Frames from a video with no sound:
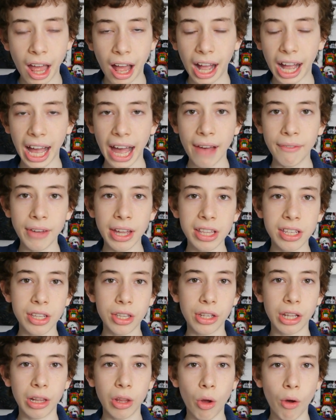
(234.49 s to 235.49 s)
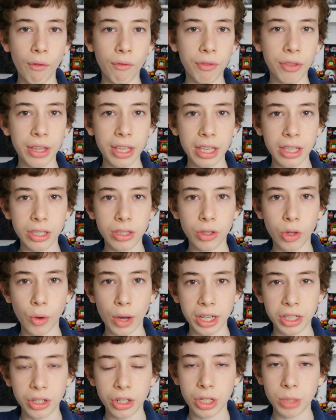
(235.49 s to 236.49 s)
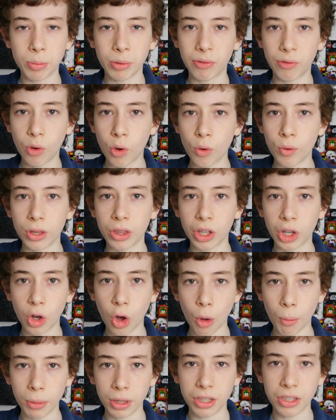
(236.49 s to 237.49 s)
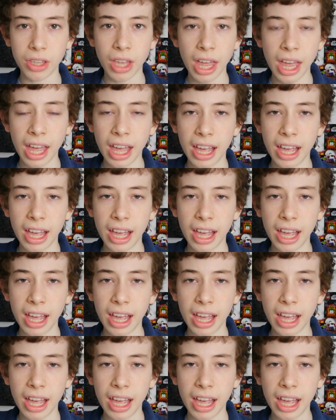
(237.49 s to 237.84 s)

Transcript: I have answered a lot of these questions before in the comments,